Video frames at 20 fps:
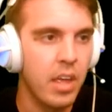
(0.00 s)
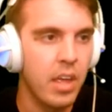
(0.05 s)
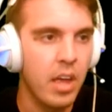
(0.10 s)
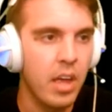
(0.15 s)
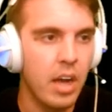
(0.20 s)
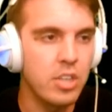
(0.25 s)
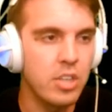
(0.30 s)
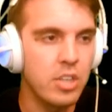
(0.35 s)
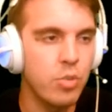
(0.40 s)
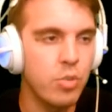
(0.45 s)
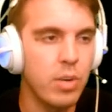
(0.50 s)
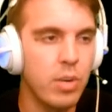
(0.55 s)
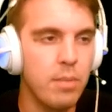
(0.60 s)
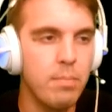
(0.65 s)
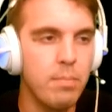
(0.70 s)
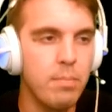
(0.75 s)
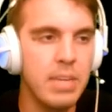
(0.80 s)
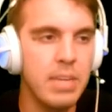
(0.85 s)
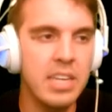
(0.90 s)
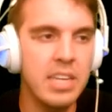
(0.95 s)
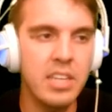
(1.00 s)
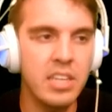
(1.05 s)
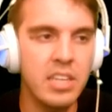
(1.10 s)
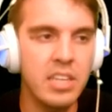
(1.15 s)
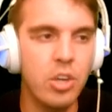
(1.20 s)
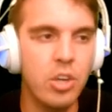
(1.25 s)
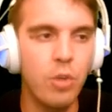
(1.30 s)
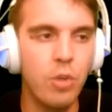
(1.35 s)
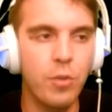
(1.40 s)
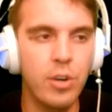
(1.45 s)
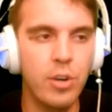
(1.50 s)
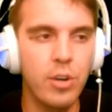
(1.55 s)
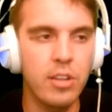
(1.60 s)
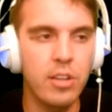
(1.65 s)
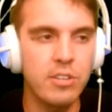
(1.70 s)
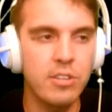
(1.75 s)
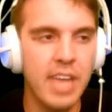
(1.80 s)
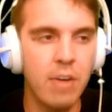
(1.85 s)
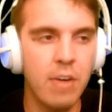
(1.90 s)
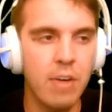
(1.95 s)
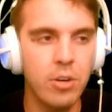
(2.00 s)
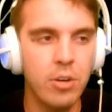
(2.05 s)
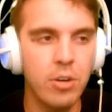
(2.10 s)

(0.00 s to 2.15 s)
Do you want to immediately go for another tower?